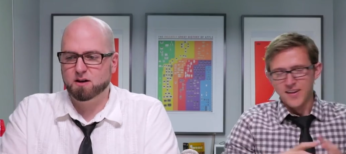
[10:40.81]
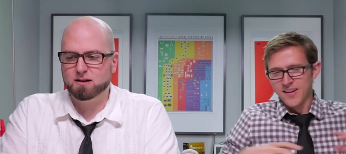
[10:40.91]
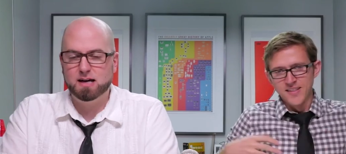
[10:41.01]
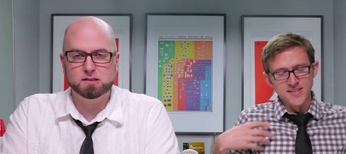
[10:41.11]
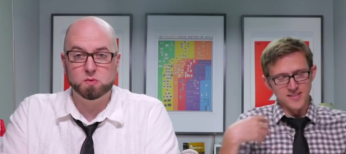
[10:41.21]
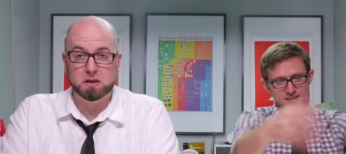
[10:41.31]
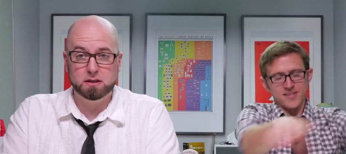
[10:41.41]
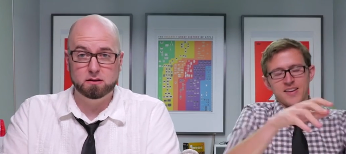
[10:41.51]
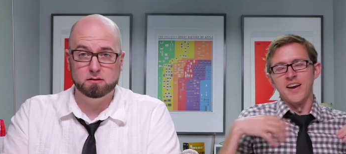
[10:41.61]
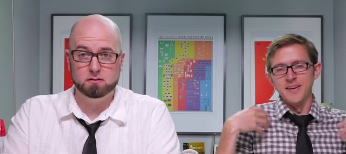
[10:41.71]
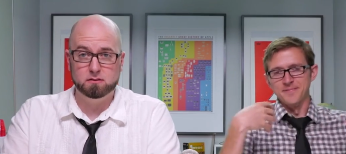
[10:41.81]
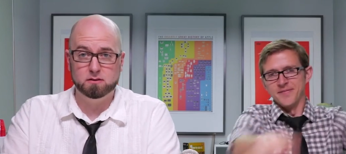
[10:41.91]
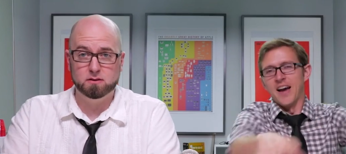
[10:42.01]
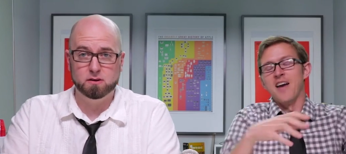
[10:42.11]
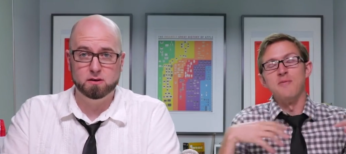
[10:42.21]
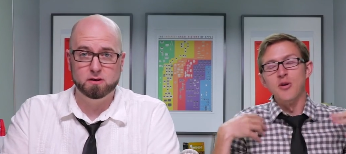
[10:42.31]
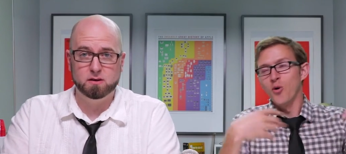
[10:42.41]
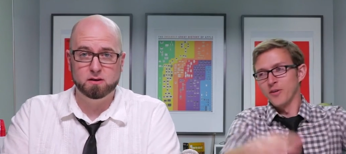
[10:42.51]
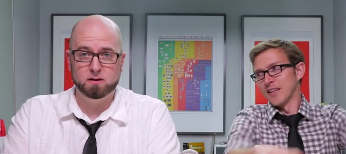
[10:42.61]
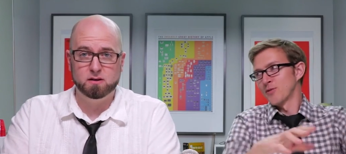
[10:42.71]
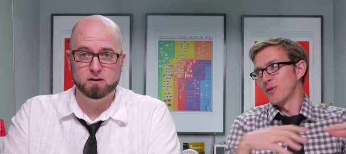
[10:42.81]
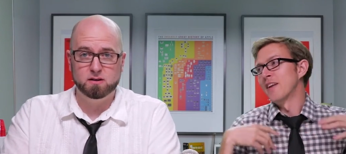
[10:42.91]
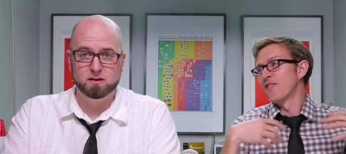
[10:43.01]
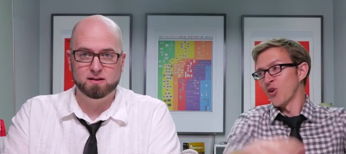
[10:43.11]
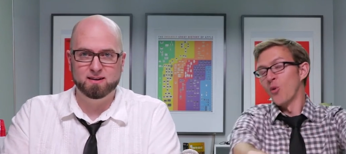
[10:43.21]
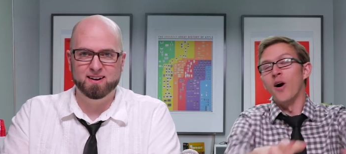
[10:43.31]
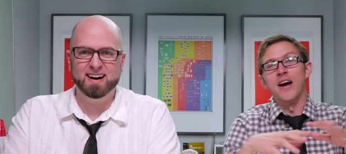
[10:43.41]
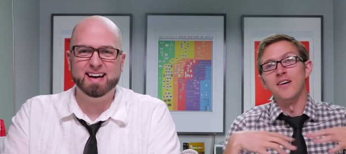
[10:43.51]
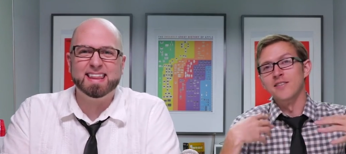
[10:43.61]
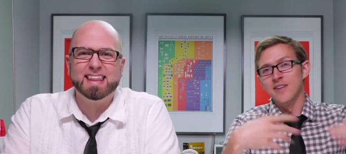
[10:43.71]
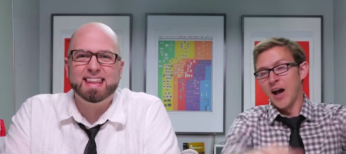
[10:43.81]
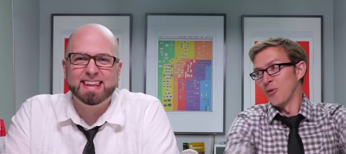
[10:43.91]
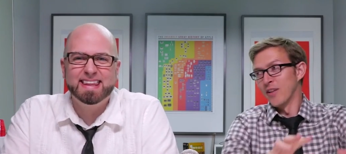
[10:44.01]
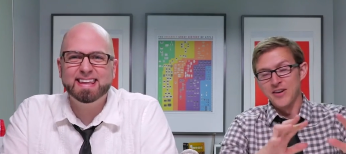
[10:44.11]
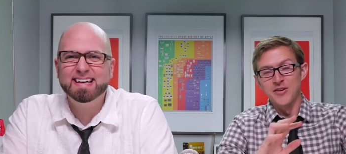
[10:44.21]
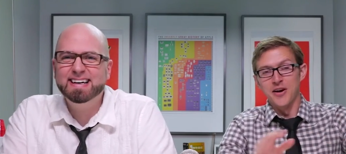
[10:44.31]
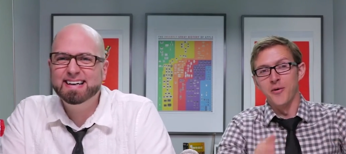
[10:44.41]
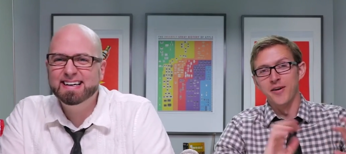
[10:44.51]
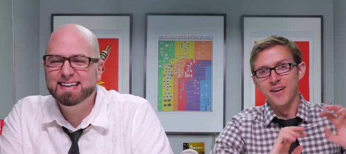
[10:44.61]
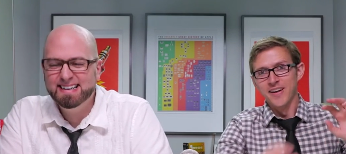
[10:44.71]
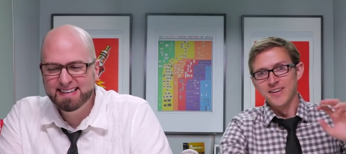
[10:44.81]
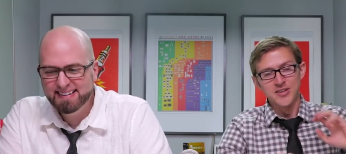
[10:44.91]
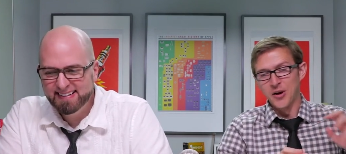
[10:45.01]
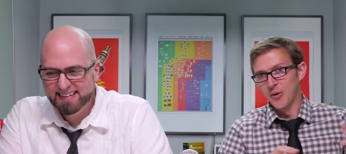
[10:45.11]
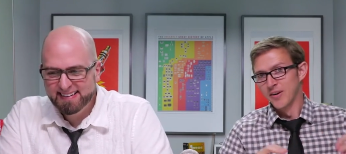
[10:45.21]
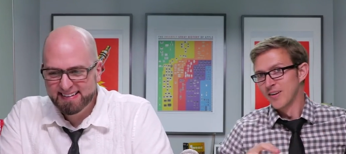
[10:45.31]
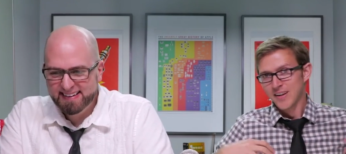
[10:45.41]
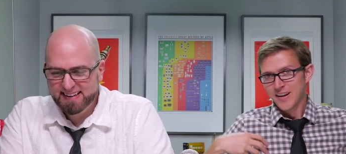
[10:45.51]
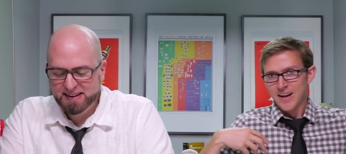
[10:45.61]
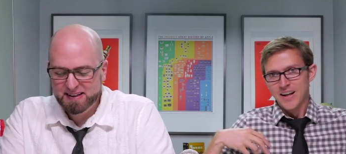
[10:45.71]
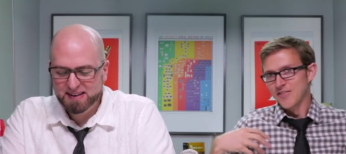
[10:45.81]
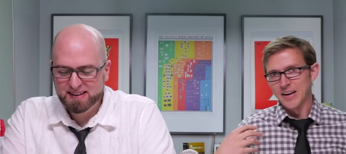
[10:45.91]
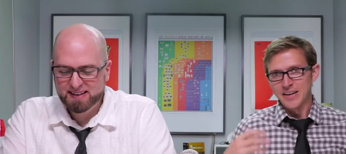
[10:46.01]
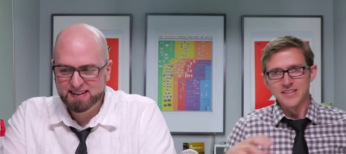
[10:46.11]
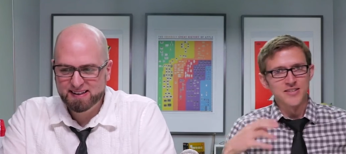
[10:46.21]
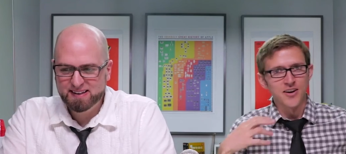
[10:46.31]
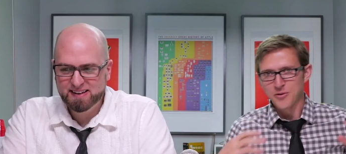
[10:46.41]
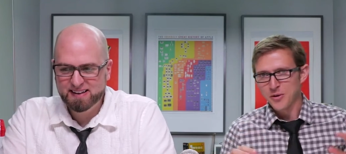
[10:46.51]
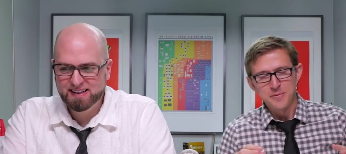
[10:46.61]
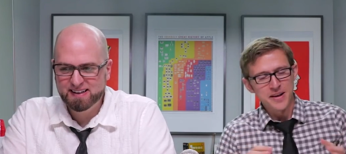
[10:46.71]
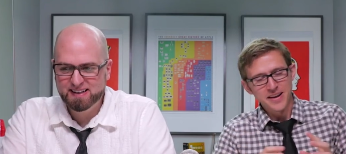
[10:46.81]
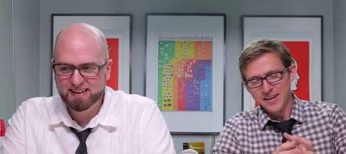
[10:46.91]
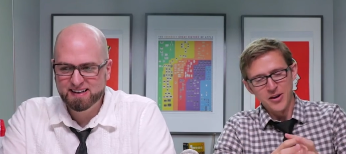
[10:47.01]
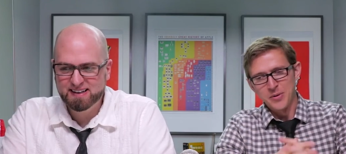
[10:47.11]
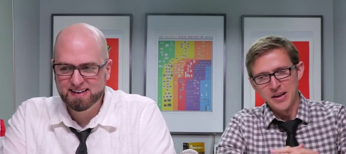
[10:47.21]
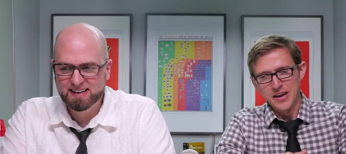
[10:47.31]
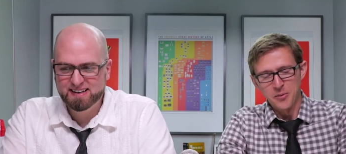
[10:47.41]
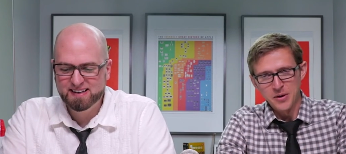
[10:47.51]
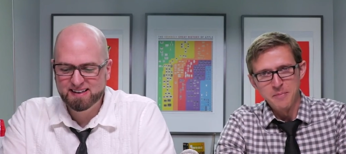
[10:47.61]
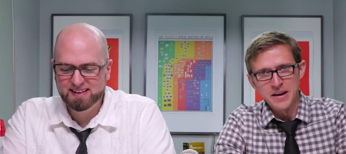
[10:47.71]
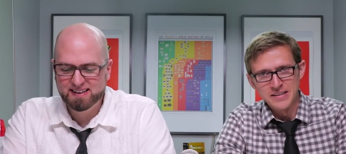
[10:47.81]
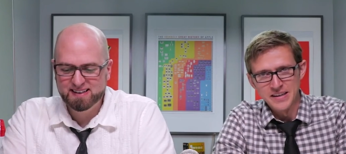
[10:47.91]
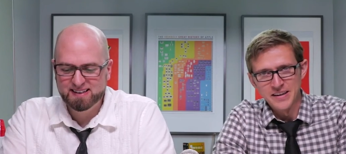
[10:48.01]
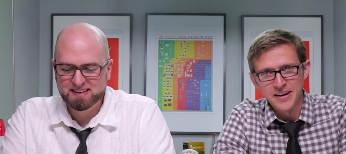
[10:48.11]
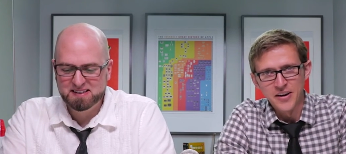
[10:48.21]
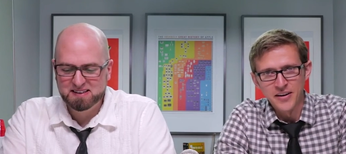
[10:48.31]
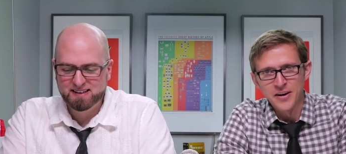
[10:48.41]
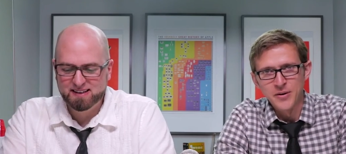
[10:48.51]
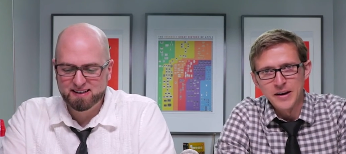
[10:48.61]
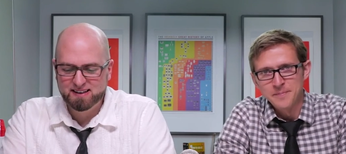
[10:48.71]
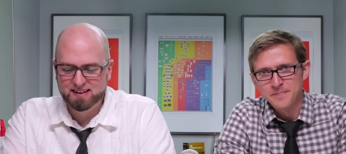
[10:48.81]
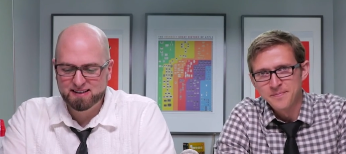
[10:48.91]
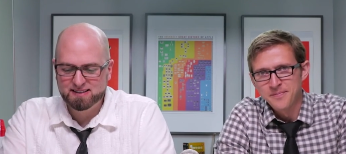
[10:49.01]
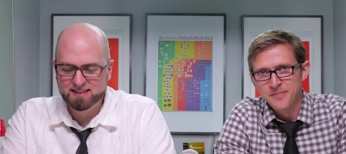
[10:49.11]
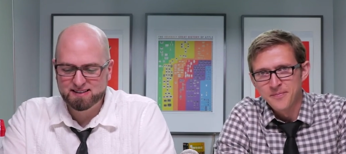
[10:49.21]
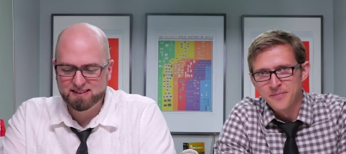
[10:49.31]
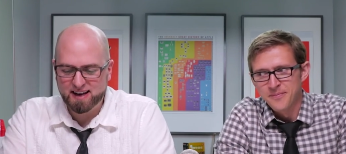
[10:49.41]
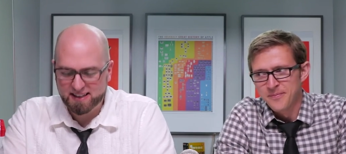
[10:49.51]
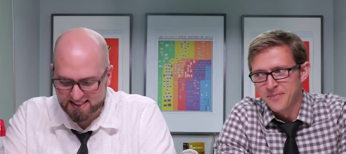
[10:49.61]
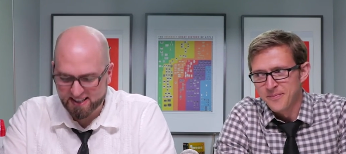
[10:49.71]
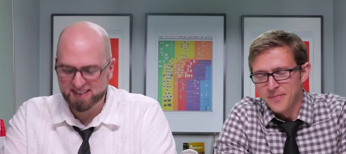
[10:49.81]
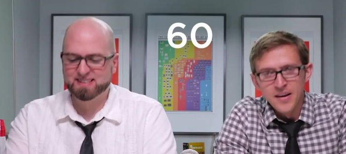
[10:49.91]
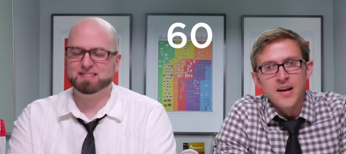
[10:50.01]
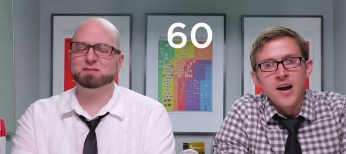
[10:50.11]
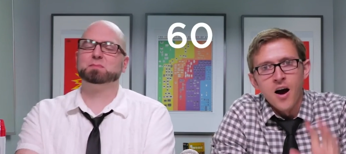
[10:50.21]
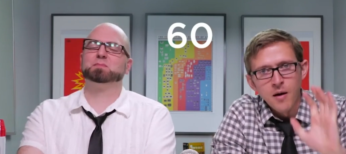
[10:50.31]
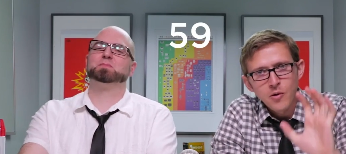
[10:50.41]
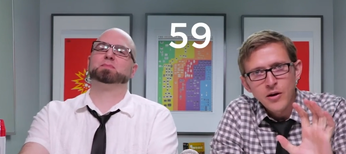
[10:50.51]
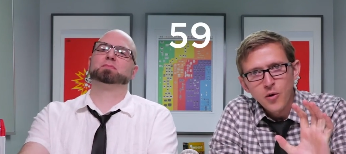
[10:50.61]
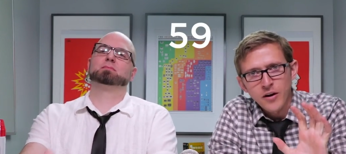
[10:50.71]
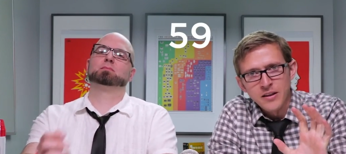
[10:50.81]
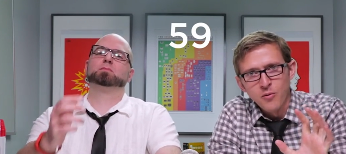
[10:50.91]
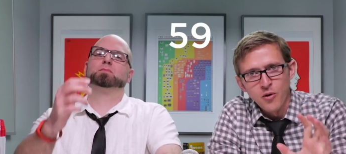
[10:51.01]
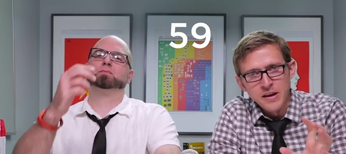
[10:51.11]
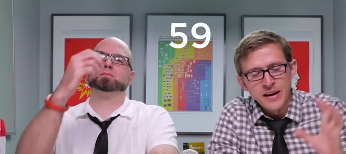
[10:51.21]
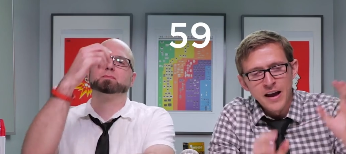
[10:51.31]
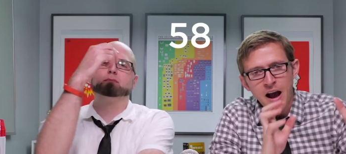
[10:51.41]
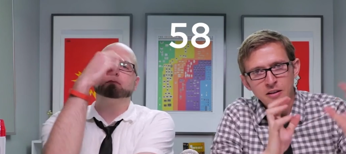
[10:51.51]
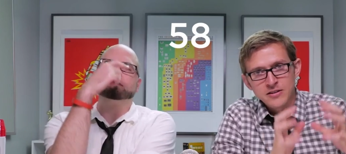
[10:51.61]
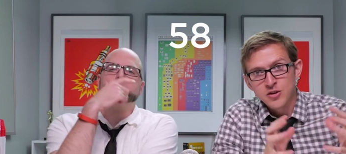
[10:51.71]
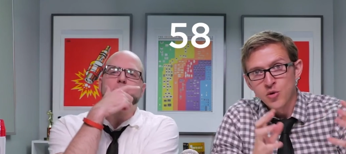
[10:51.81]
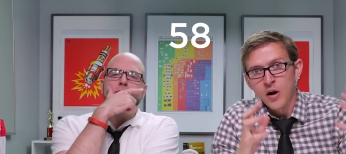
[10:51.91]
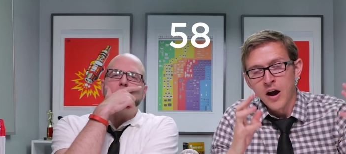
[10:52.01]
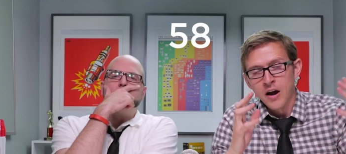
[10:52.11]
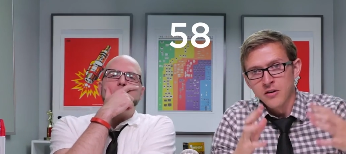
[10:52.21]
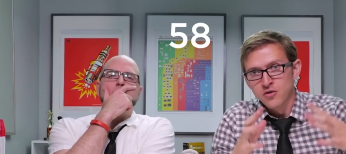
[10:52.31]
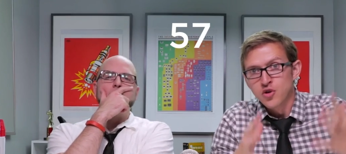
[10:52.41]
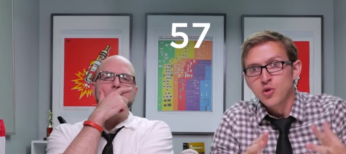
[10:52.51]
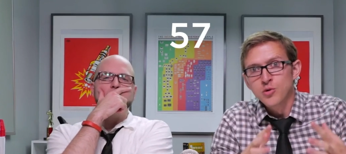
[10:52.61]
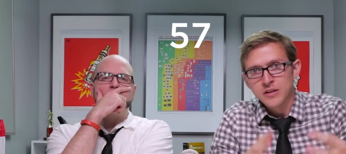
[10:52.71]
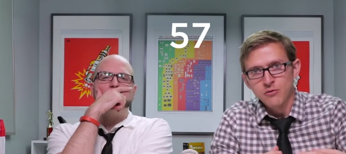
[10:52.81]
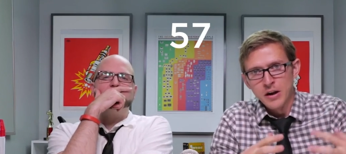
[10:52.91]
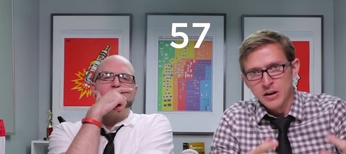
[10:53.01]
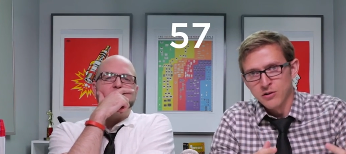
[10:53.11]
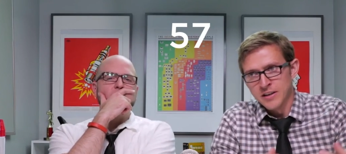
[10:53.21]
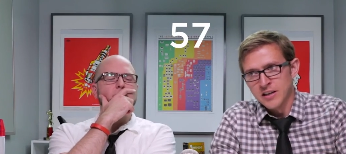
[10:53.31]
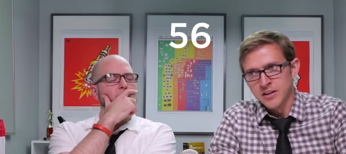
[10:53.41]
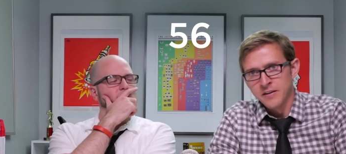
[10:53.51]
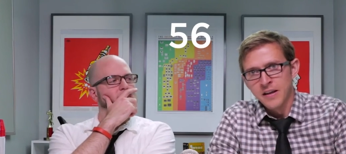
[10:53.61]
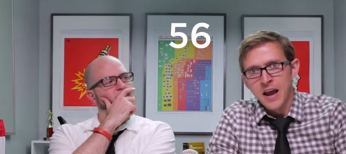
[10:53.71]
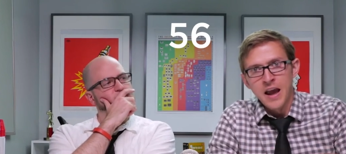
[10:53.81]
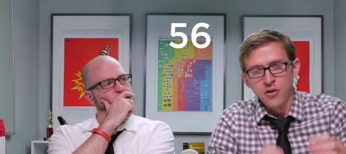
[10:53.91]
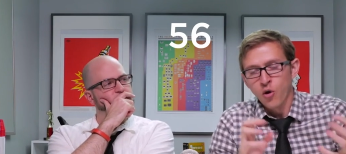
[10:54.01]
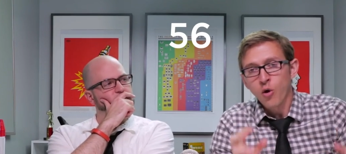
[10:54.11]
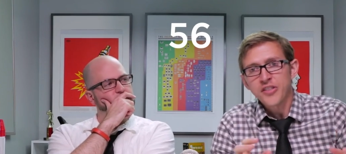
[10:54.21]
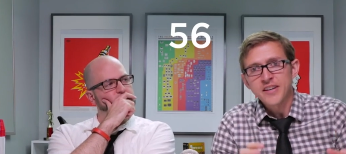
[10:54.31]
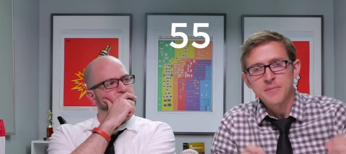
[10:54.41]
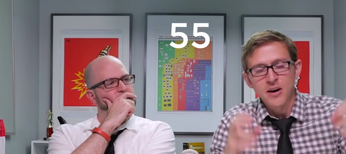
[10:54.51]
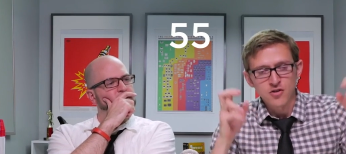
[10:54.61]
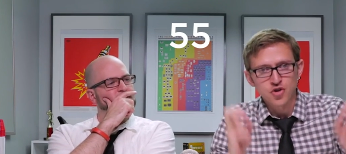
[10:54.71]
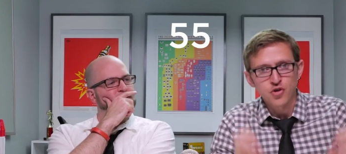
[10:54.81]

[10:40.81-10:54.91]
Speaker 1: is our last one. Okay. I've been holding this one in for a while. I will let you know. So if I can get this all in with a minute, it'll be it'll be amazing. Okay, here we go. And start. On my way to work in the morning, I listen to a news radio station, and their whole thing is about